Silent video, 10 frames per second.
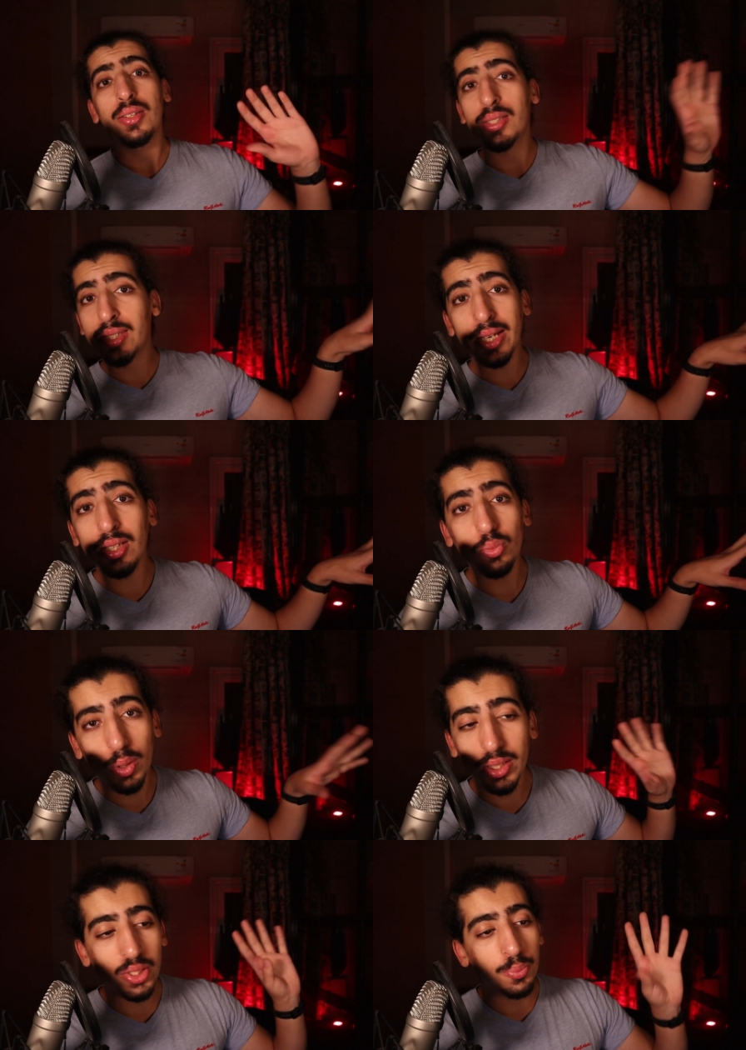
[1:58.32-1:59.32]
The second
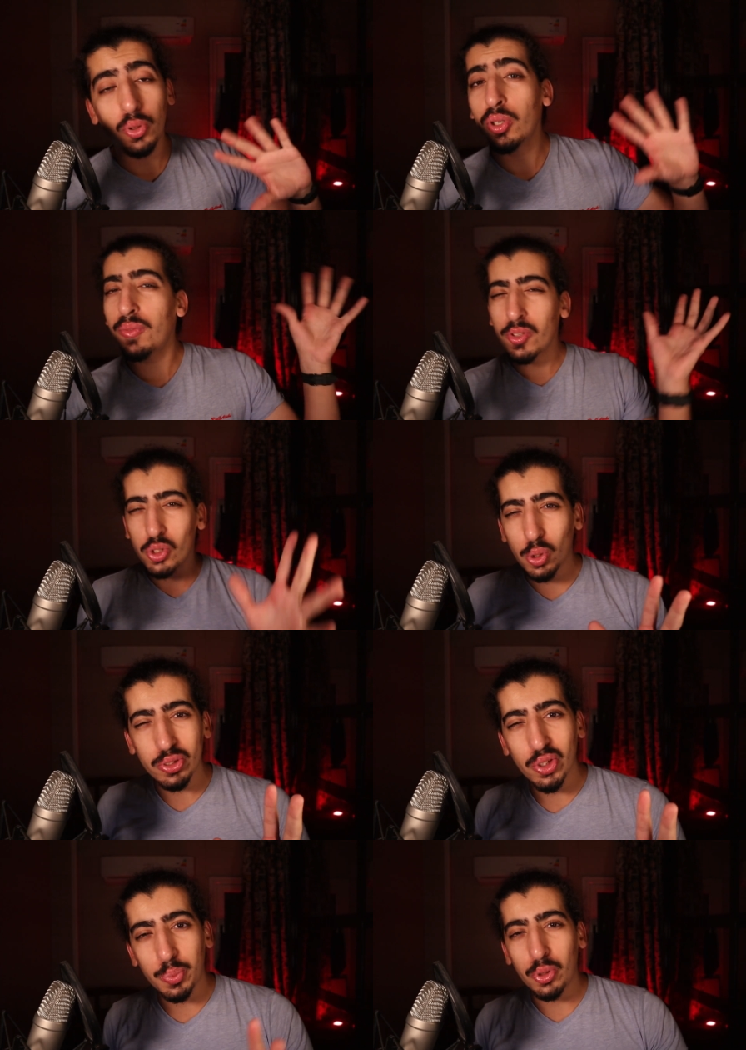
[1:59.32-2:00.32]
one is more of a
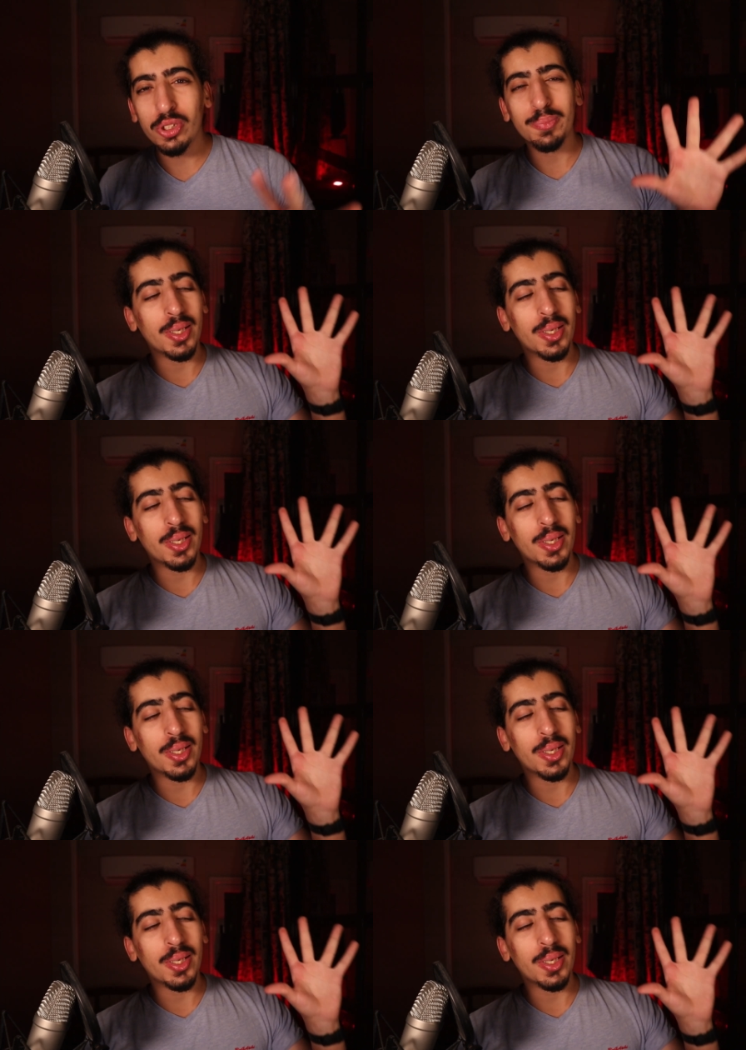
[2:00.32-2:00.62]
shorter point,